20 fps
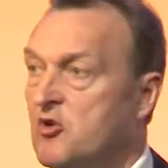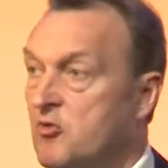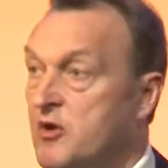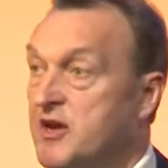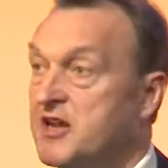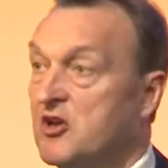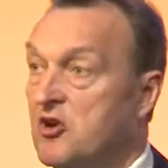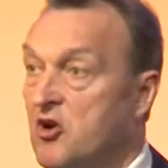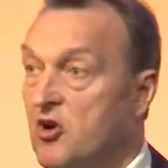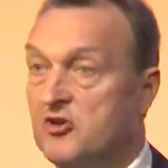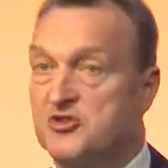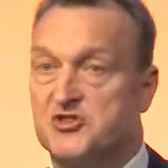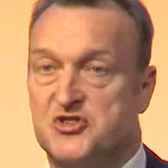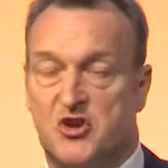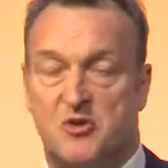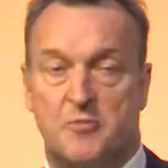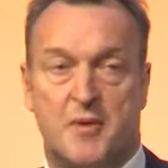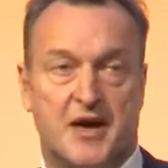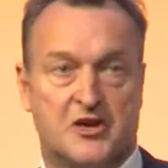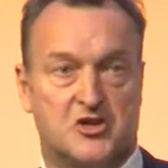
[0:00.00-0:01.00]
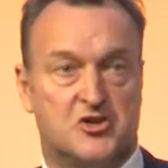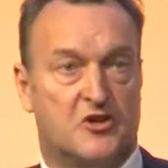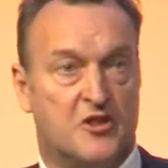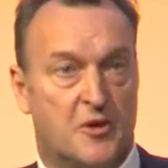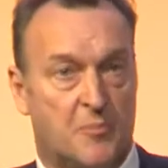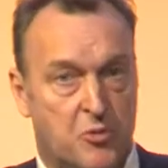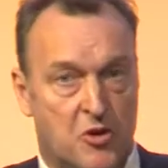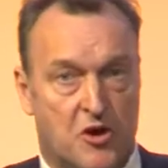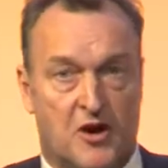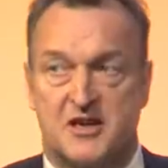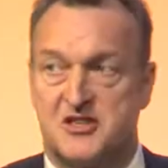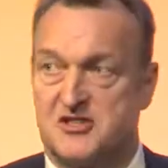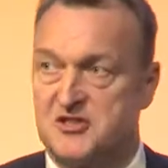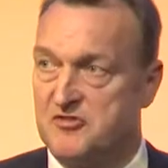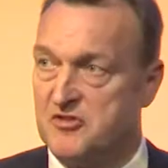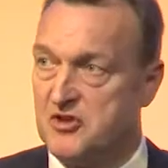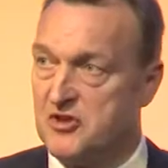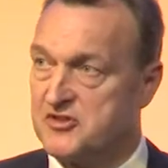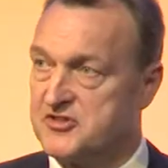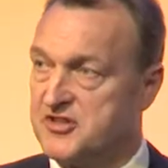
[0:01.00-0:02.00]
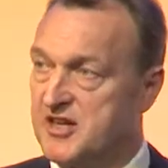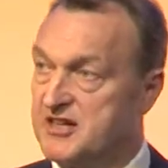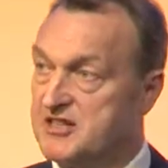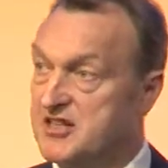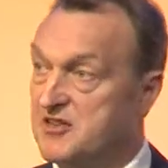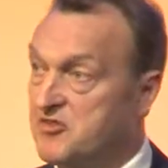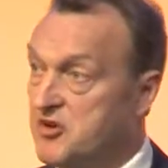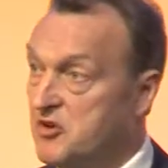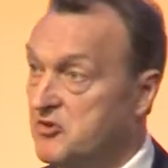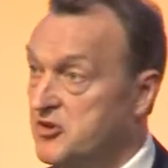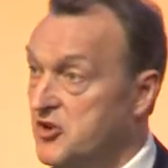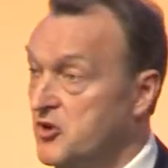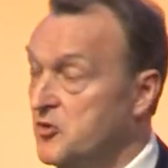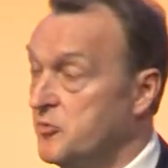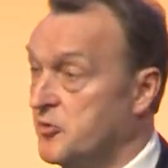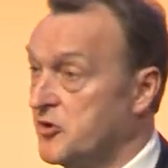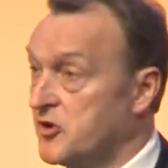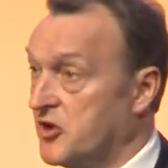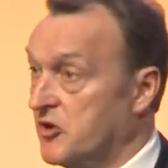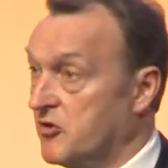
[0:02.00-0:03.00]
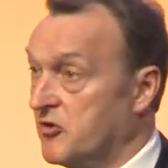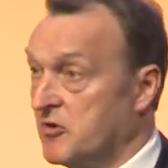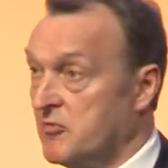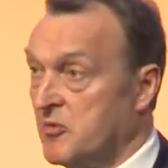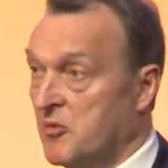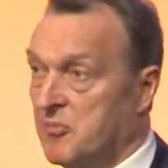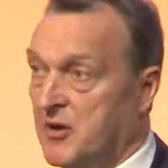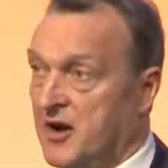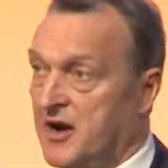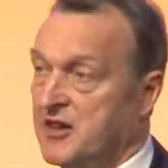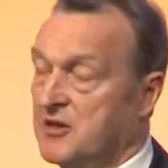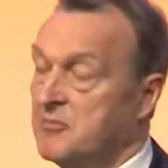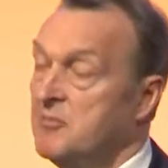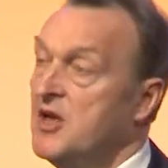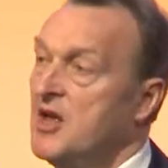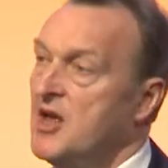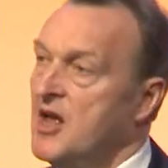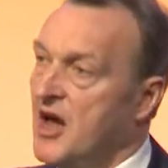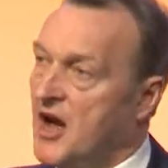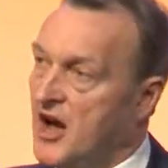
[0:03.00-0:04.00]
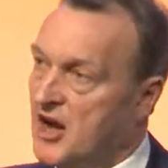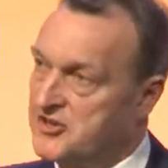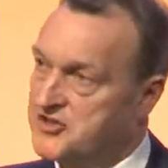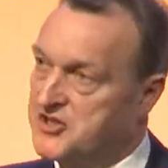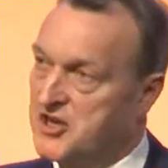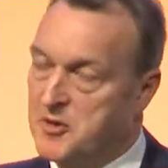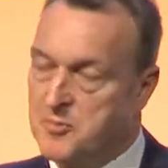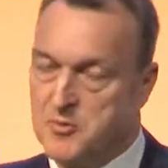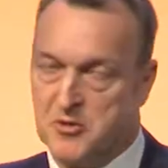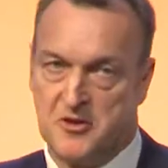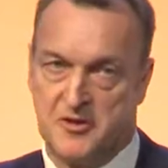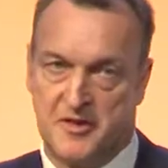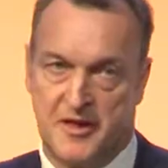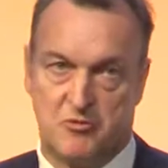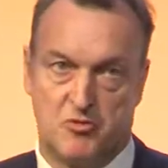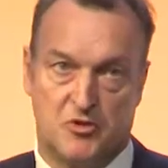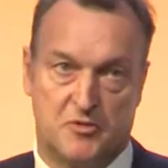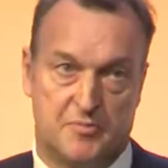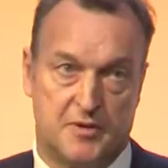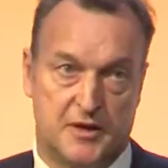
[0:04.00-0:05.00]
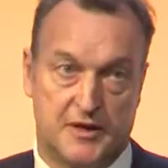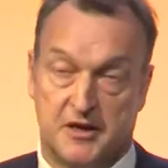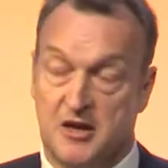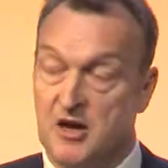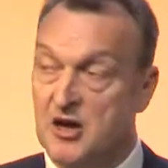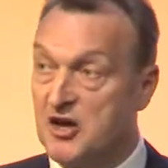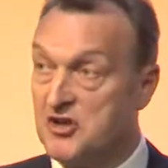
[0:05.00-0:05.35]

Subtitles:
we can also make sure the price of those things, if you do procure them and buy them, are cheaper than they would be.